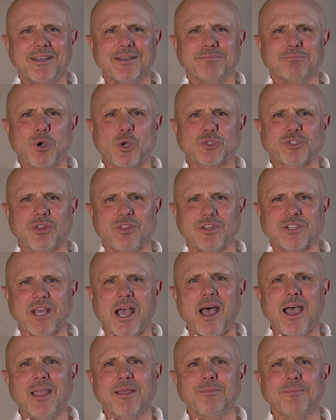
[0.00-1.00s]
Most of the
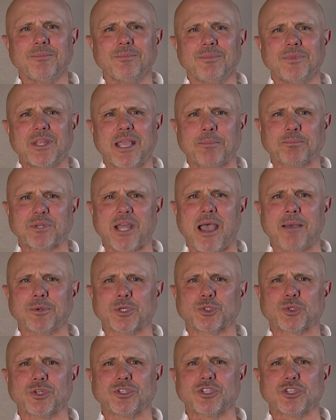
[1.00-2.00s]
time, the
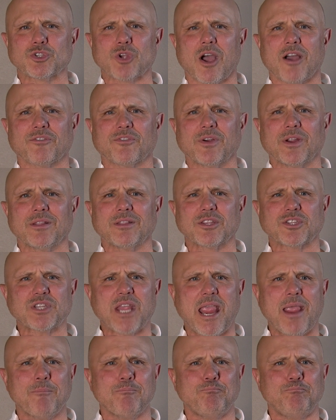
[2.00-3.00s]
optometrist is offering the
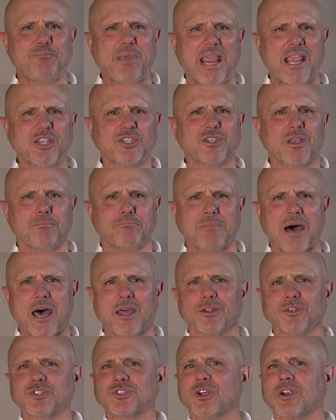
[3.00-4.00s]
same base
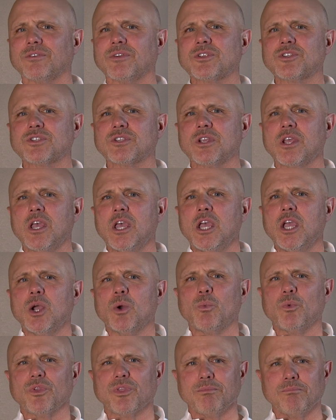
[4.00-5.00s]
model service
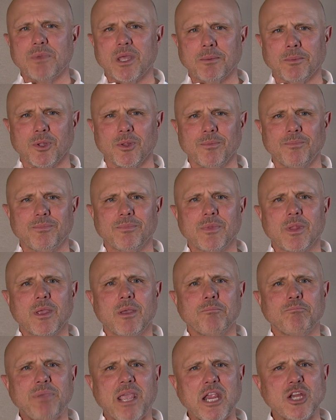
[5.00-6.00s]
with minimal,
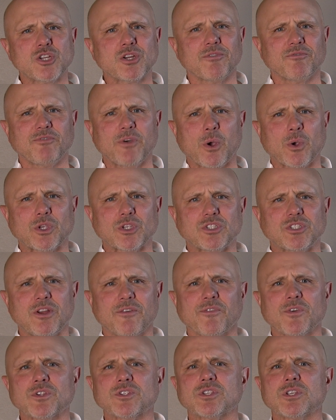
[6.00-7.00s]
patient-focused
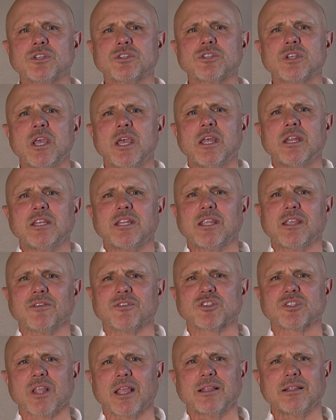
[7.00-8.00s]
differences to give
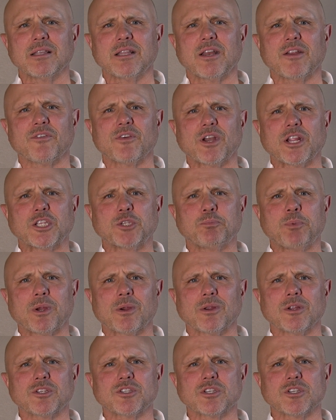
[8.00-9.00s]
slightly different
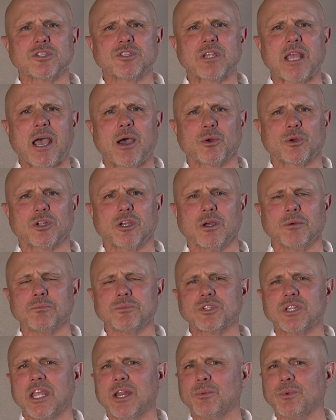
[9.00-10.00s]
experiences,
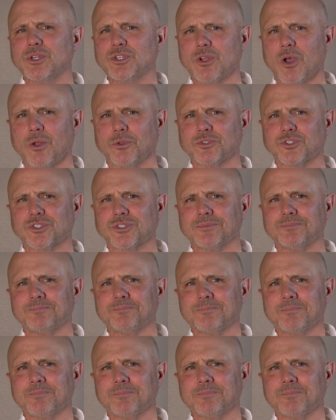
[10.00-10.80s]
outcomes, and results.